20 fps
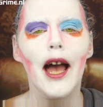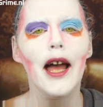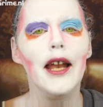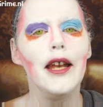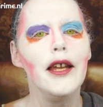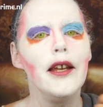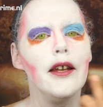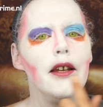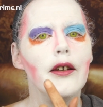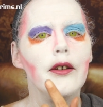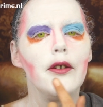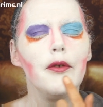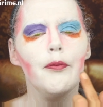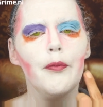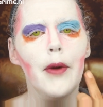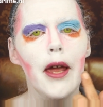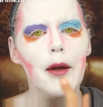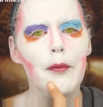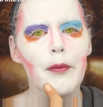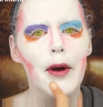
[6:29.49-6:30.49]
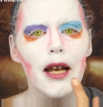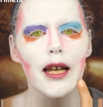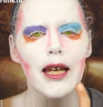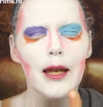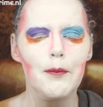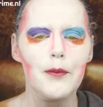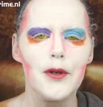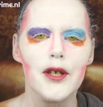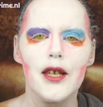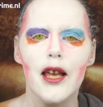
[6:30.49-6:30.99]
I didn't make my
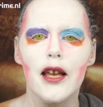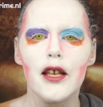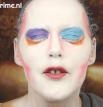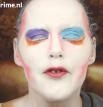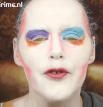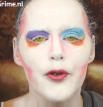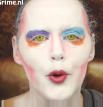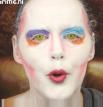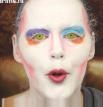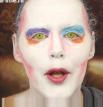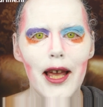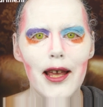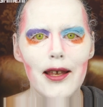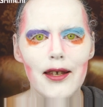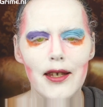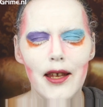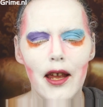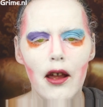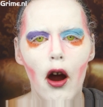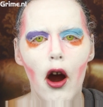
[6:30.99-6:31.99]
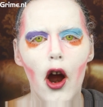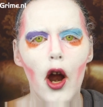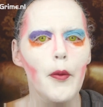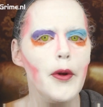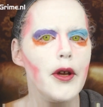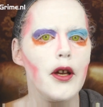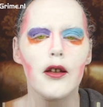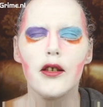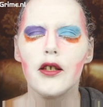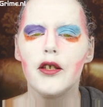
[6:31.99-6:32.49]
lips as full as they are
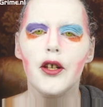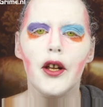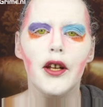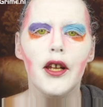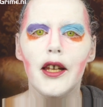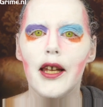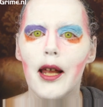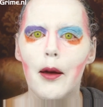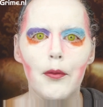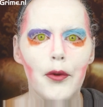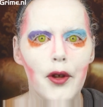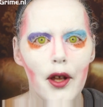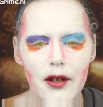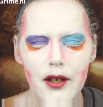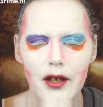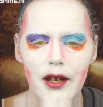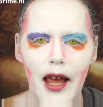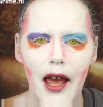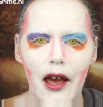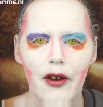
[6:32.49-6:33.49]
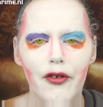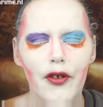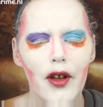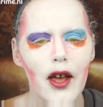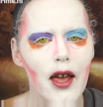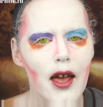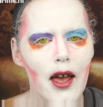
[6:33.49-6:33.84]
because Johnny Depp doesn't have